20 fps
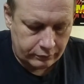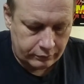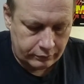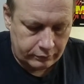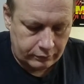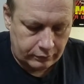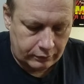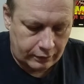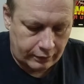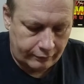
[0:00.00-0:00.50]

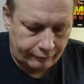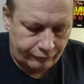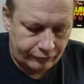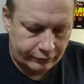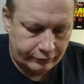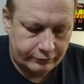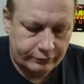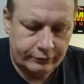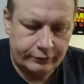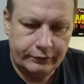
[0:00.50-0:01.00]
The light
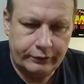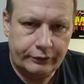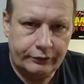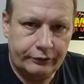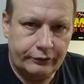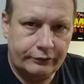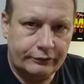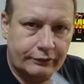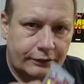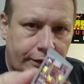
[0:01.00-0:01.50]
fits in there
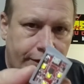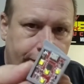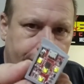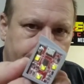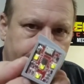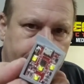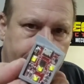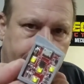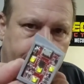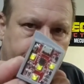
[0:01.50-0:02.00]
just like
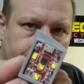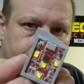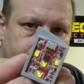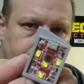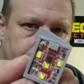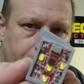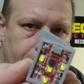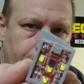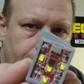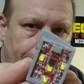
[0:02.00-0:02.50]
that,
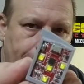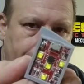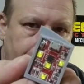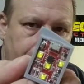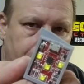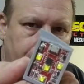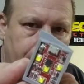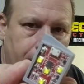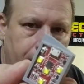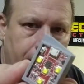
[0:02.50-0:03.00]

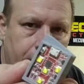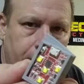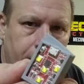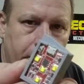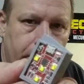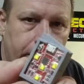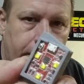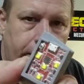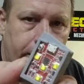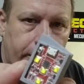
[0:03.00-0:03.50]

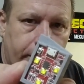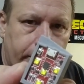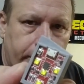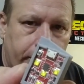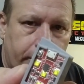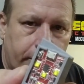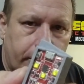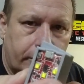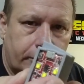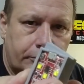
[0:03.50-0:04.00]
and
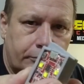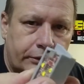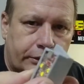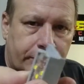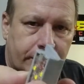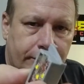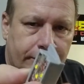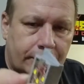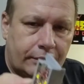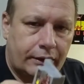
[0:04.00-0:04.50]

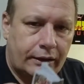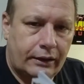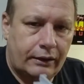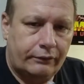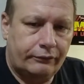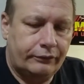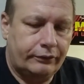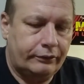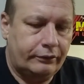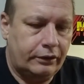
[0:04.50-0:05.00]
because I
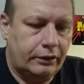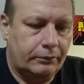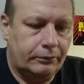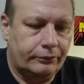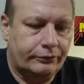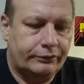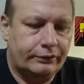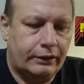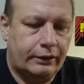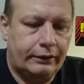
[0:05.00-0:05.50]
have the
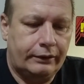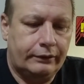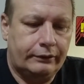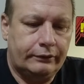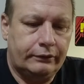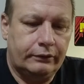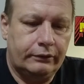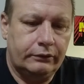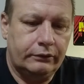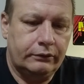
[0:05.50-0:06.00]
double-sided